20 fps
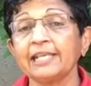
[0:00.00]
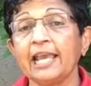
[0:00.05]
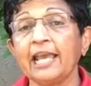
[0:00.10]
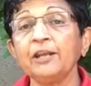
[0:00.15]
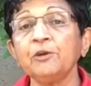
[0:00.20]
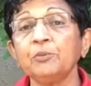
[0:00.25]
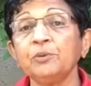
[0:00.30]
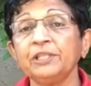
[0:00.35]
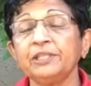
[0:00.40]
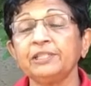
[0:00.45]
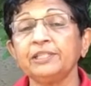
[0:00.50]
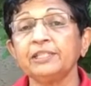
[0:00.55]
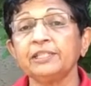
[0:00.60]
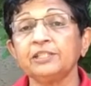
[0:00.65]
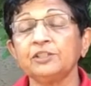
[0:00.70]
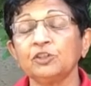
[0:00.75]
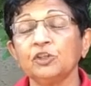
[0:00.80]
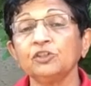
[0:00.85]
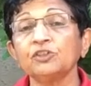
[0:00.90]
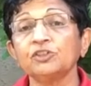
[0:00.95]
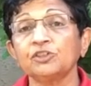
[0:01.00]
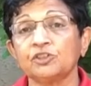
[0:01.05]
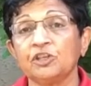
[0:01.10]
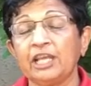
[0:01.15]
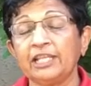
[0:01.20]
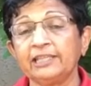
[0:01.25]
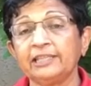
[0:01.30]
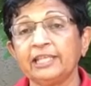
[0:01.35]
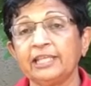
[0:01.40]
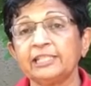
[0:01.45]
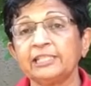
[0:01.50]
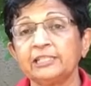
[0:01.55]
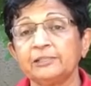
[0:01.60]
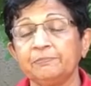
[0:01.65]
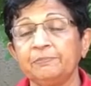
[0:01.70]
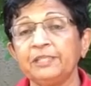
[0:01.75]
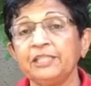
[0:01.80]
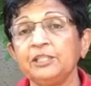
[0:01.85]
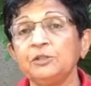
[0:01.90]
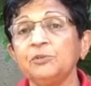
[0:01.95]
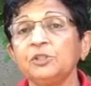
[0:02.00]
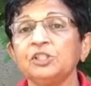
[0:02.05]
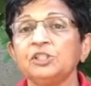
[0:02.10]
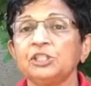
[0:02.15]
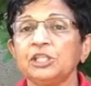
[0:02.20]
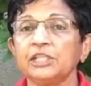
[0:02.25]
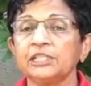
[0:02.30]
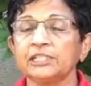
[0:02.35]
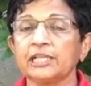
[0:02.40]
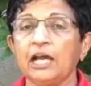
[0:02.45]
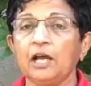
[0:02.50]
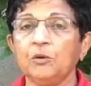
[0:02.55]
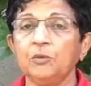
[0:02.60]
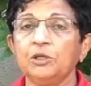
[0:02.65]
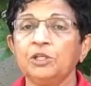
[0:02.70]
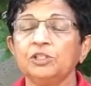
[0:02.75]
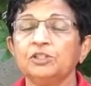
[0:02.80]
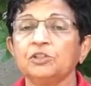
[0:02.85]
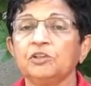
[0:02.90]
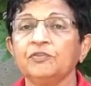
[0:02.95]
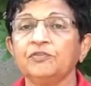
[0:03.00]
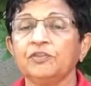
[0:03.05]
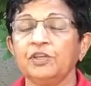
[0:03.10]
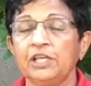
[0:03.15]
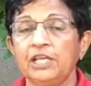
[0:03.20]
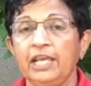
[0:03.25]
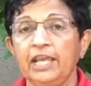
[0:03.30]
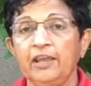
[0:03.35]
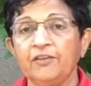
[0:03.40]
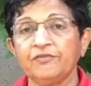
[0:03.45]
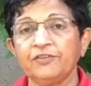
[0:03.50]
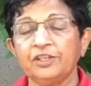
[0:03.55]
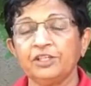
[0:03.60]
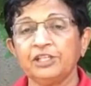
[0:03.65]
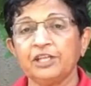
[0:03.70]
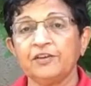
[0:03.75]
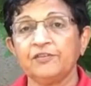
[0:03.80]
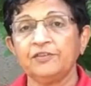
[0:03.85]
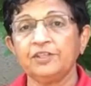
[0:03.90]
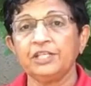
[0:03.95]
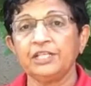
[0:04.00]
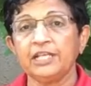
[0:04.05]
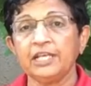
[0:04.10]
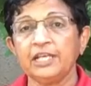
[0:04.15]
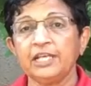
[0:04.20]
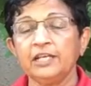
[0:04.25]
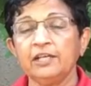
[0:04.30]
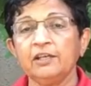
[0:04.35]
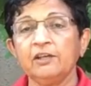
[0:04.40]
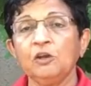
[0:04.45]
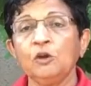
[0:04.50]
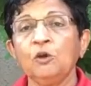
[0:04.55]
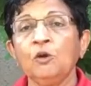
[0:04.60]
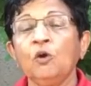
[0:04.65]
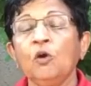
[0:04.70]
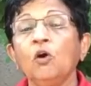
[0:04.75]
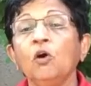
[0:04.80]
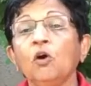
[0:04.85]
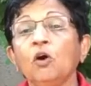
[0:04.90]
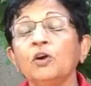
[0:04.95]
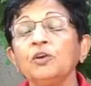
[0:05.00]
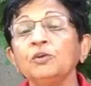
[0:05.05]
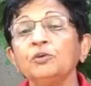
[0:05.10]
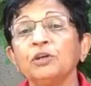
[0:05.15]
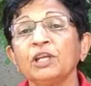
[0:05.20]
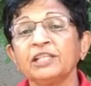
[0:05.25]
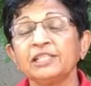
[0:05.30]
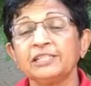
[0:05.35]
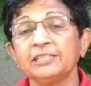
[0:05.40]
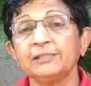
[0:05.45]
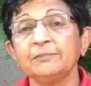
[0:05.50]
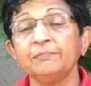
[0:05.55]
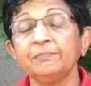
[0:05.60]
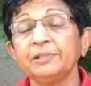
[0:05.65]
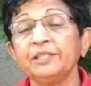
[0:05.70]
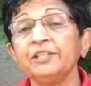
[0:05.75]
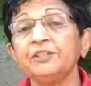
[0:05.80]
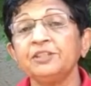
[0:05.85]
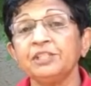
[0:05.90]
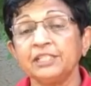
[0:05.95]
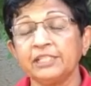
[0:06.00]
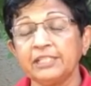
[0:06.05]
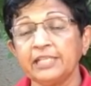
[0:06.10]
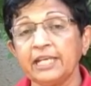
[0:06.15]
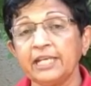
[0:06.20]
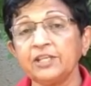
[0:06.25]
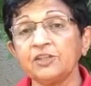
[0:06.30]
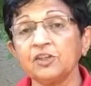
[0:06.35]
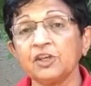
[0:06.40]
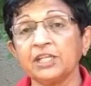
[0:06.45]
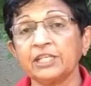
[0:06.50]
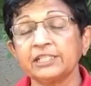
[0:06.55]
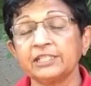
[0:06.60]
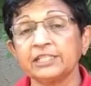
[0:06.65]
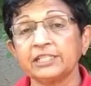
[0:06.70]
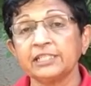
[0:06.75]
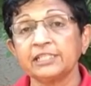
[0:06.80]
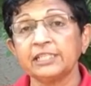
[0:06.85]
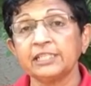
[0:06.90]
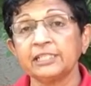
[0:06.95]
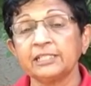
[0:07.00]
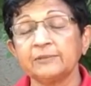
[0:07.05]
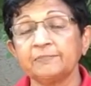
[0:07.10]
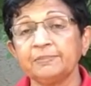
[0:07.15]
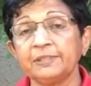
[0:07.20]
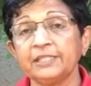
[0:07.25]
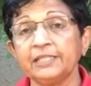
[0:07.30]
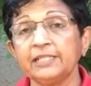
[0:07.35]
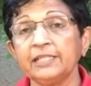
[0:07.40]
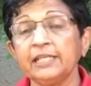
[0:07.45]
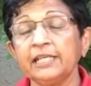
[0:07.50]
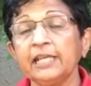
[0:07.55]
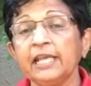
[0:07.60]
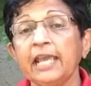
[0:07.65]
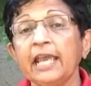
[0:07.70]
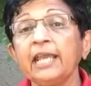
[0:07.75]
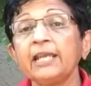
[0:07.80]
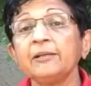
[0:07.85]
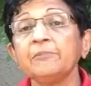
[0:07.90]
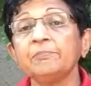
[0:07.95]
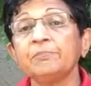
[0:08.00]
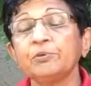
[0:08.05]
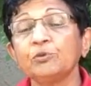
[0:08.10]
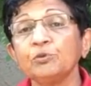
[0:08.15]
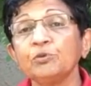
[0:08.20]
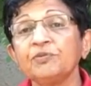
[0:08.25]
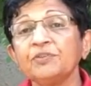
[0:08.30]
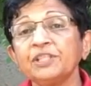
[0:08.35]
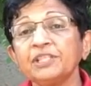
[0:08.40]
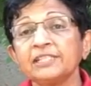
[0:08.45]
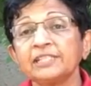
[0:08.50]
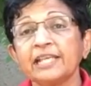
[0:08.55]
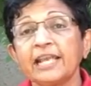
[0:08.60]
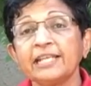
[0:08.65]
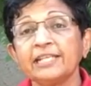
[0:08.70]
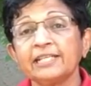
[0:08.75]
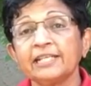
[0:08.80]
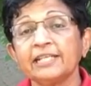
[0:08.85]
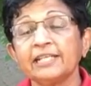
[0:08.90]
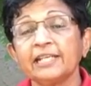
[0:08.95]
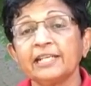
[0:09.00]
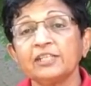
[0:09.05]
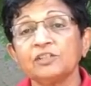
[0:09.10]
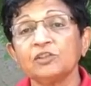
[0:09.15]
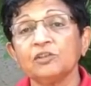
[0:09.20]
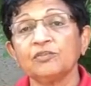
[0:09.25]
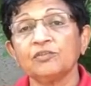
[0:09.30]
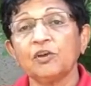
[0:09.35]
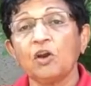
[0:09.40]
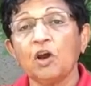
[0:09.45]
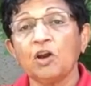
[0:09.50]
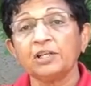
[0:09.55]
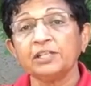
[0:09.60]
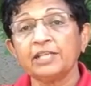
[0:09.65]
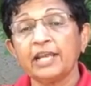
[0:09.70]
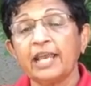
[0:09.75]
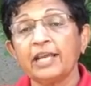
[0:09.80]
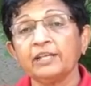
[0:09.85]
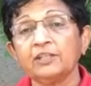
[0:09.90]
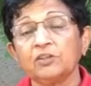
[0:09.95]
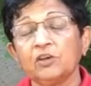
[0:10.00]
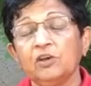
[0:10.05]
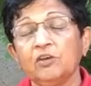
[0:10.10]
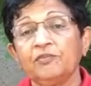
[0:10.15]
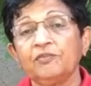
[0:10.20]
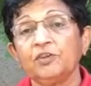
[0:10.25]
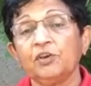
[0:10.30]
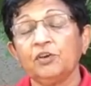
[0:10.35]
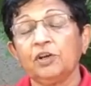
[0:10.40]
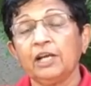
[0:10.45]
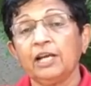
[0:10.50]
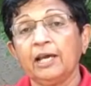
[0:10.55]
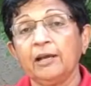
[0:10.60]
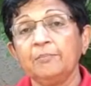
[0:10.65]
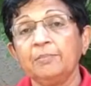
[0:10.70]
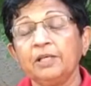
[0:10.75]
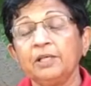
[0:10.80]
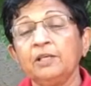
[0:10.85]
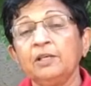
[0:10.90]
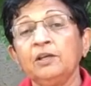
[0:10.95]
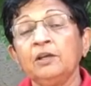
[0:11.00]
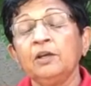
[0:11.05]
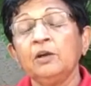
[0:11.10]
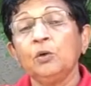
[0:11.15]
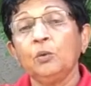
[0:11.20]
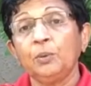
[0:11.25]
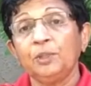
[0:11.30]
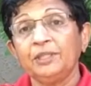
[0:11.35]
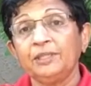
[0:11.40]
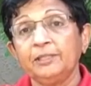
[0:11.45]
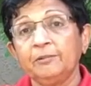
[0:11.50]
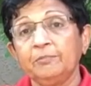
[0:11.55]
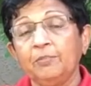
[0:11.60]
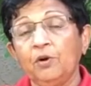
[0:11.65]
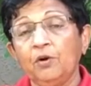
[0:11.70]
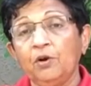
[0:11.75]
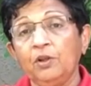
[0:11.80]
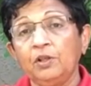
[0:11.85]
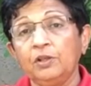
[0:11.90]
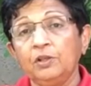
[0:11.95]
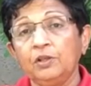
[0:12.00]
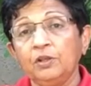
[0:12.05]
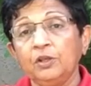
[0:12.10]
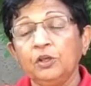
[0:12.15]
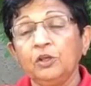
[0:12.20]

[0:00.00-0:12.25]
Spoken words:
and with it your strength and speed, which takes hours of effort every day, or you can simply retain your existing speed and improve the centeredness of contact of your club with the ball.